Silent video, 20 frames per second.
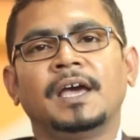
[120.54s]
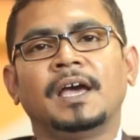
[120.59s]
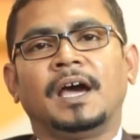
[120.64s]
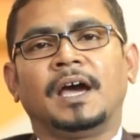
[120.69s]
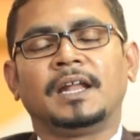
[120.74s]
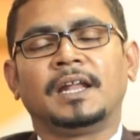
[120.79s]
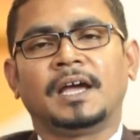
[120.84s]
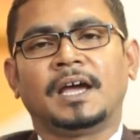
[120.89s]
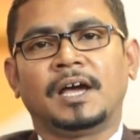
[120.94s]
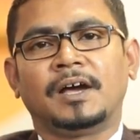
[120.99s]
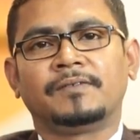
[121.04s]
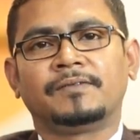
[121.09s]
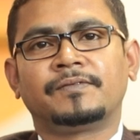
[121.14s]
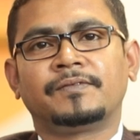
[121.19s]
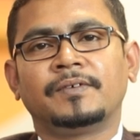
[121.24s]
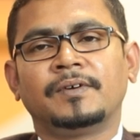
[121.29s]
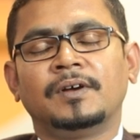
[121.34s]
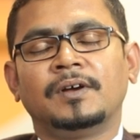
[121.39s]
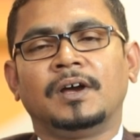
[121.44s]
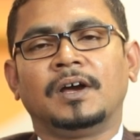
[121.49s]
and have
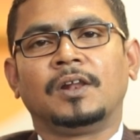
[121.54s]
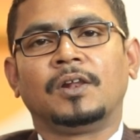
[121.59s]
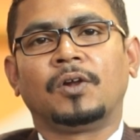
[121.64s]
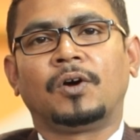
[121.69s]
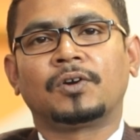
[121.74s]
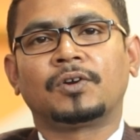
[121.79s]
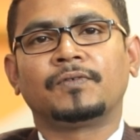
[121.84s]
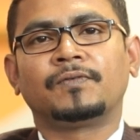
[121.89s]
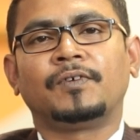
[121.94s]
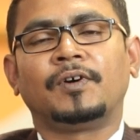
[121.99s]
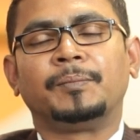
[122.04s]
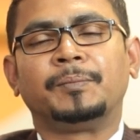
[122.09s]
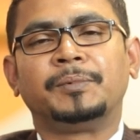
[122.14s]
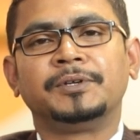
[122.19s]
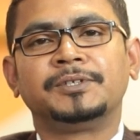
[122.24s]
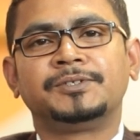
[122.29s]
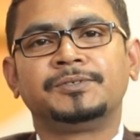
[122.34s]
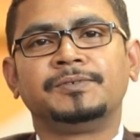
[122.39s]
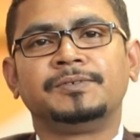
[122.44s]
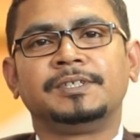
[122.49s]
a lot of
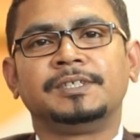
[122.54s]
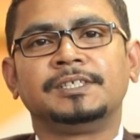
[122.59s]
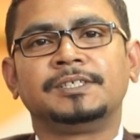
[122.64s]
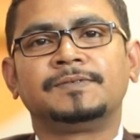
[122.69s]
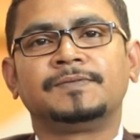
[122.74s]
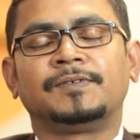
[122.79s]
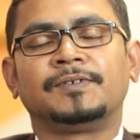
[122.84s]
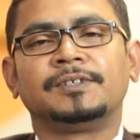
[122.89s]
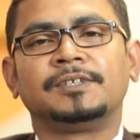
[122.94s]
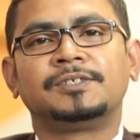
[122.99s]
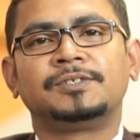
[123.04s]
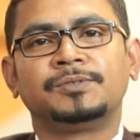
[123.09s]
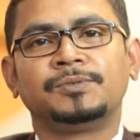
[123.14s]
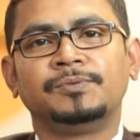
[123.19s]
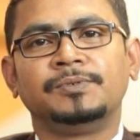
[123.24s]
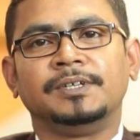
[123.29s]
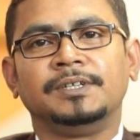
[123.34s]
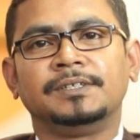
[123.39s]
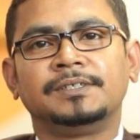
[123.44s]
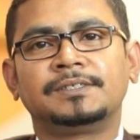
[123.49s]
opportunities for the
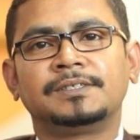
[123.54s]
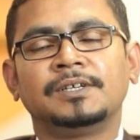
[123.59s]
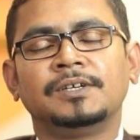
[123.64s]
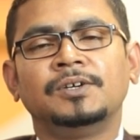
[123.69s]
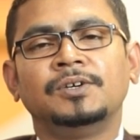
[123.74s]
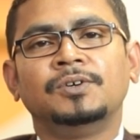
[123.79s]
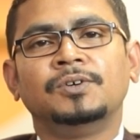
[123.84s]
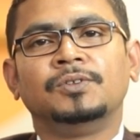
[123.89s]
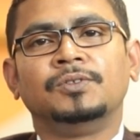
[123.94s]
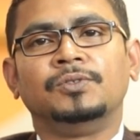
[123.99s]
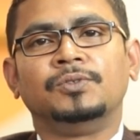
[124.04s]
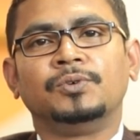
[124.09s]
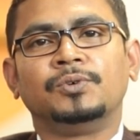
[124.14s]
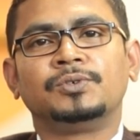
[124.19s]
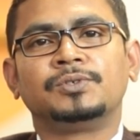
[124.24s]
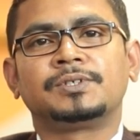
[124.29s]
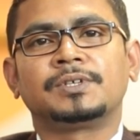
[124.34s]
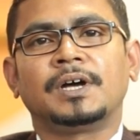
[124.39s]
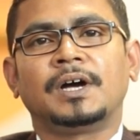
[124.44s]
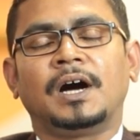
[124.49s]
students.
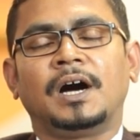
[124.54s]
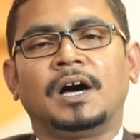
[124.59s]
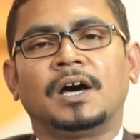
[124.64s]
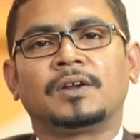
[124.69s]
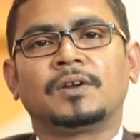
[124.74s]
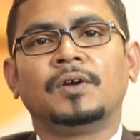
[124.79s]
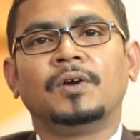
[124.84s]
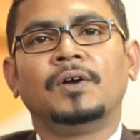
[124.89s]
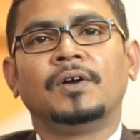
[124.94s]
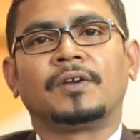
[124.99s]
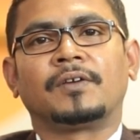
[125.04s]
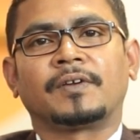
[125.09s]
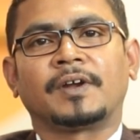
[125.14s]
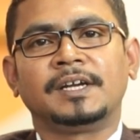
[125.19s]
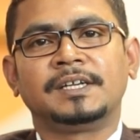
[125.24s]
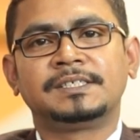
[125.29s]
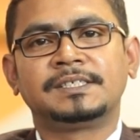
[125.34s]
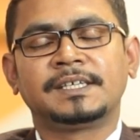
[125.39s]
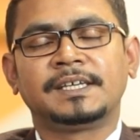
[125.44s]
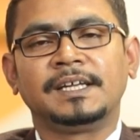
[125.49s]
Those are
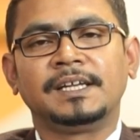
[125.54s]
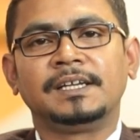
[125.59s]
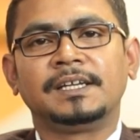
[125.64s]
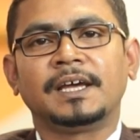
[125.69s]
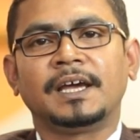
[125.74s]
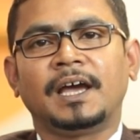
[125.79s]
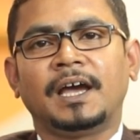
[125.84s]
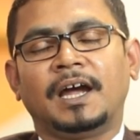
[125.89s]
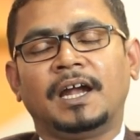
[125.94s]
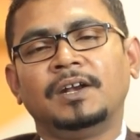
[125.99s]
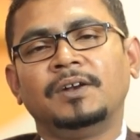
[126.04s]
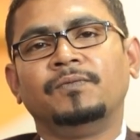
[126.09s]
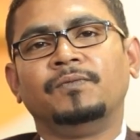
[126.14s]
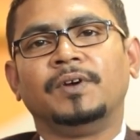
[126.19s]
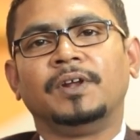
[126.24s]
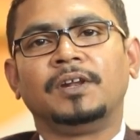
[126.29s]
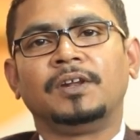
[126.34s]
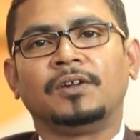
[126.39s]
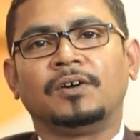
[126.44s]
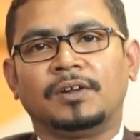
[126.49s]
right skilled and
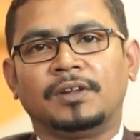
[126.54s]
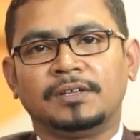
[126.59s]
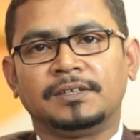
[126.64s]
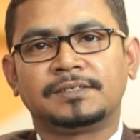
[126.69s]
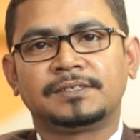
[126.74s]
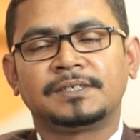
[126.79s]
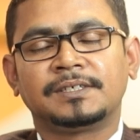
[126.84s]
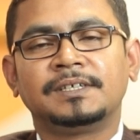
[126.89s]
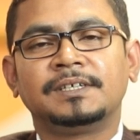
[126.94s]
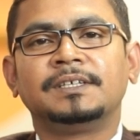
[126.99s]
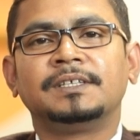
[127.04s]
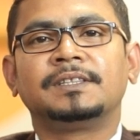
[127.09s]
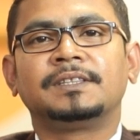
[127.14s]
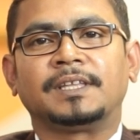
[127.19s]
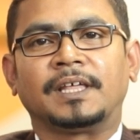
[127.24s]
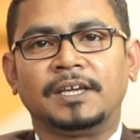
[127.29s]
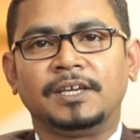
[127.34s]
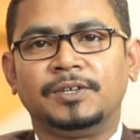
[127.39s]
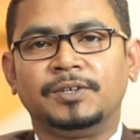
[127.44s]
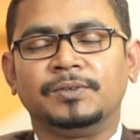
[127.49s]
well knowledged.
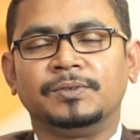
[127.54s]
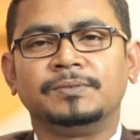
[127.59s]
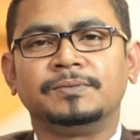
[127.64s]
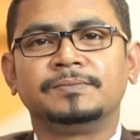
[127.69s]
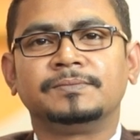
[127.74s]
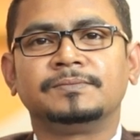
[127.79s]
Thank you.